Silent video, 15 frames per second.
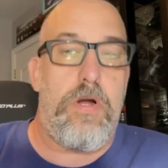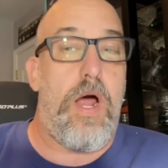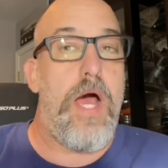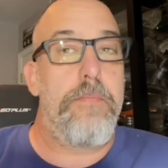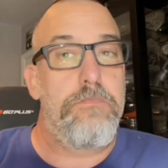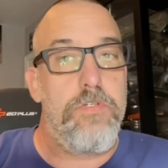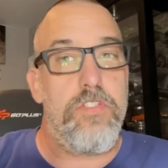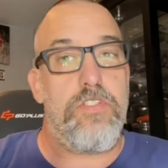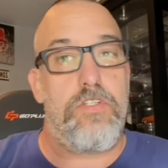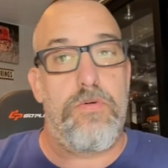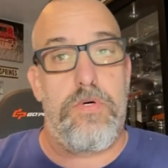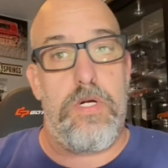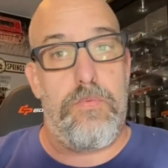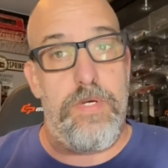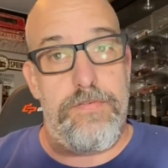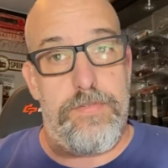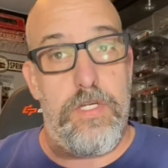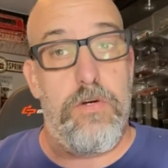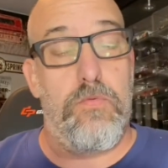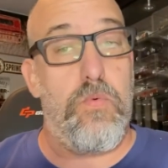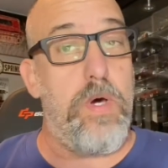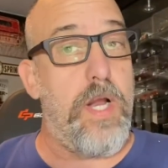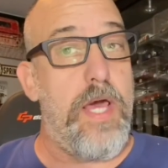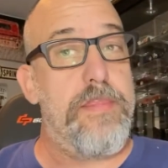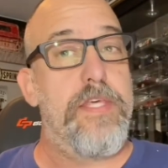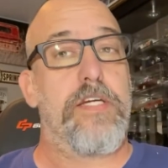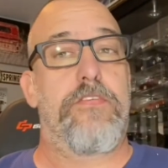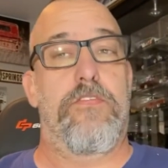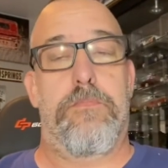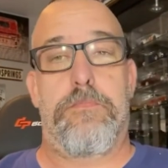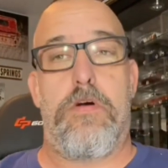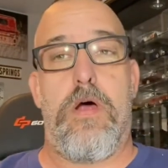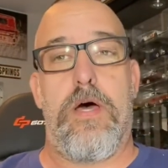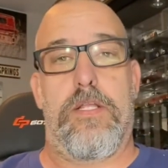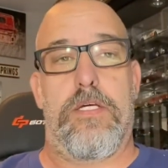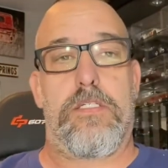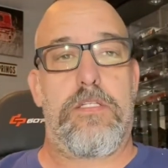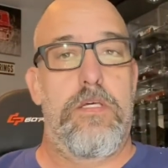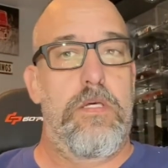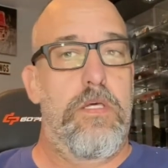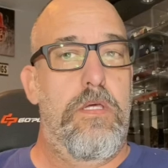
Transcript: I'm just doing a review of what I think of a product.